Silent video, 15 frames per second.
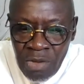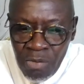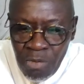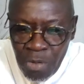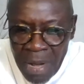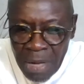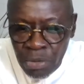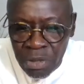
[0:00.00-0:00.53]

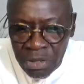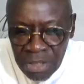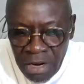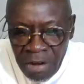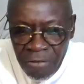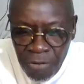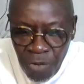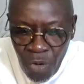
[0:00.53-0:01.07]
But by
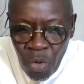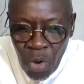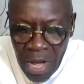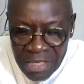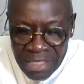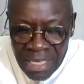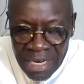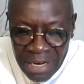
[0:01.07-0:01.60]
2004,
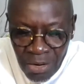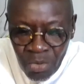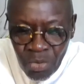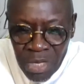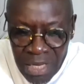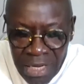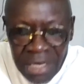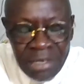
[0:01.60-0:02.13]
I started
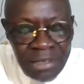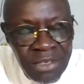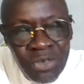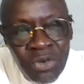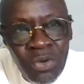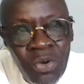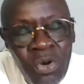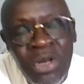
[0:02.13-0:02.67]
looking at
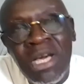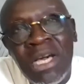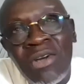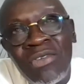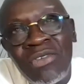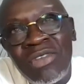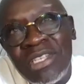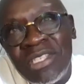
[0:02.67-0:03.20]
other
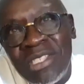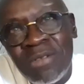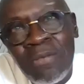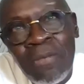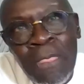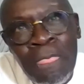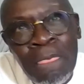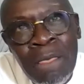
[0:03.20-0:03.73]
countries.
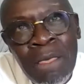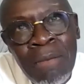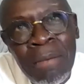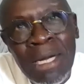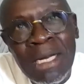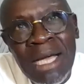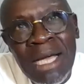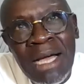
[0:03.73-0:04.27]

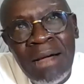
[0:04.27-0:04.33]
But